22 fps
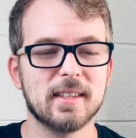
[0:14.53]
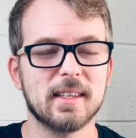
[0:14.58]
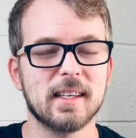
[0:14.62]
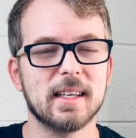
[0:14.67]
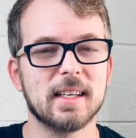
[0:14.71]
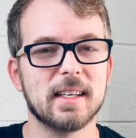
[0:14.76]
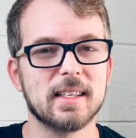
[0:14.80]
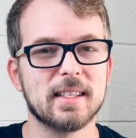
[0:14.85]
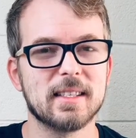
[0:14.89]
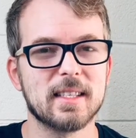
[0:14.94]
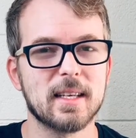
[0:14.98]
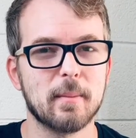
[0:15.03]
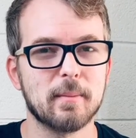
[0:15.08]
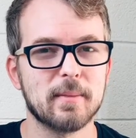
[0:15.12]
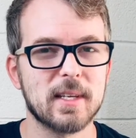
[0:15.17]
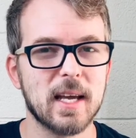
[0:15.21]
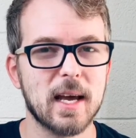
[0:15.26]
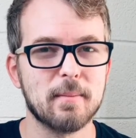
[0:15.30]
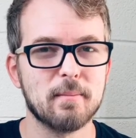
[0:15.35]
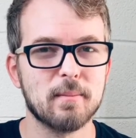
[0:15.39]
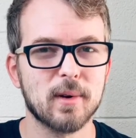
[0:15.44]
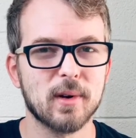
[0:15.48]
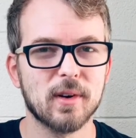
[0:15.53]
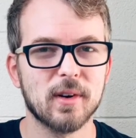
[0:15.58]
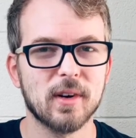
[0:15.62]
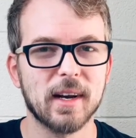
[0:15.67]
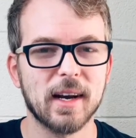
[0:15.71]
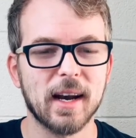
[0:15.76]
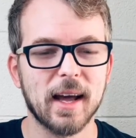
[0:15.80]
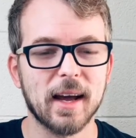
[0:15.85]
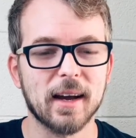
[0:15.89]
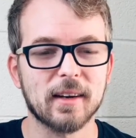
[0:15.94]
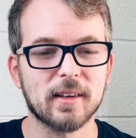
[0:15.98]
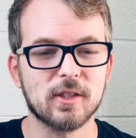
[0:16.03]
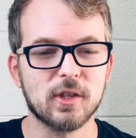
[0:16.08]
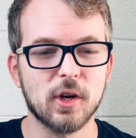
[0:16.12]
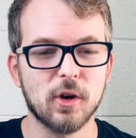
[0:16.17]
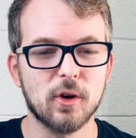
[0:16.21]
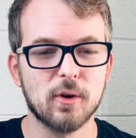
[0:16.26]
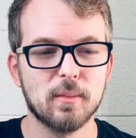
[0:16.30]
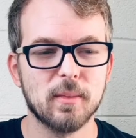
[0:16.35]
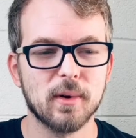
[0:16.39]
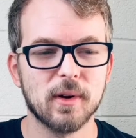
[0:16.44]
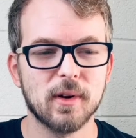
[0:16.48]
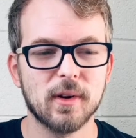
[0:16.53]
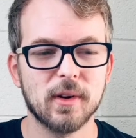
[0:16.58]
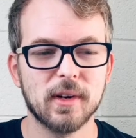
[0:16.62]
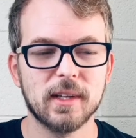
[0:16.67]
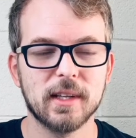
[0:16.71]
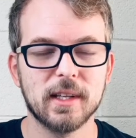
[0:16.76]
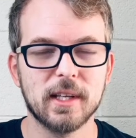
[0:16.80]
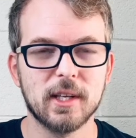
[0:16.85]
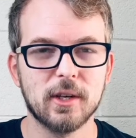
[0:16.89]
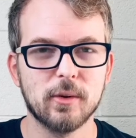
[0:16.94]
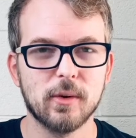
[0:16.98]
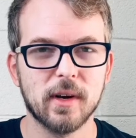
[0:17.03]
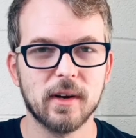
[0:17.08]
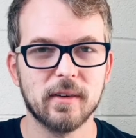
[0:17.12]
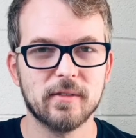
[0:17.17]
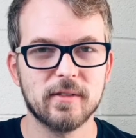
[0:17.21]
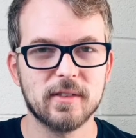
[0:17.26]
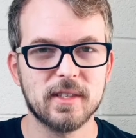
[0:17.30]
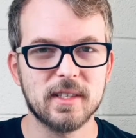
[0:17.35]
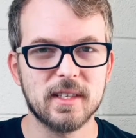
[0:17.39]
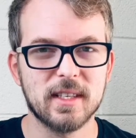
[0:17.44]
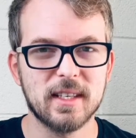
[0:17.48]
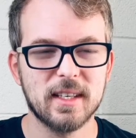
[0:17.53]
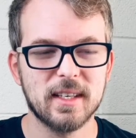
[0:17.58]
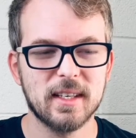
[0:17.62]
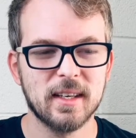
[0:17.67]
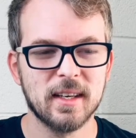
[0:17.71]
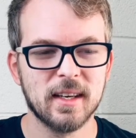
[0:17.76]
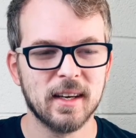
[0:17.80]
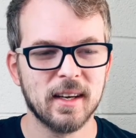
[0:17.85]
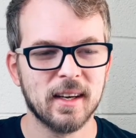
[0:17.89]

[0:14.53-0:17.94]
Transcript: in September and October in the UFC.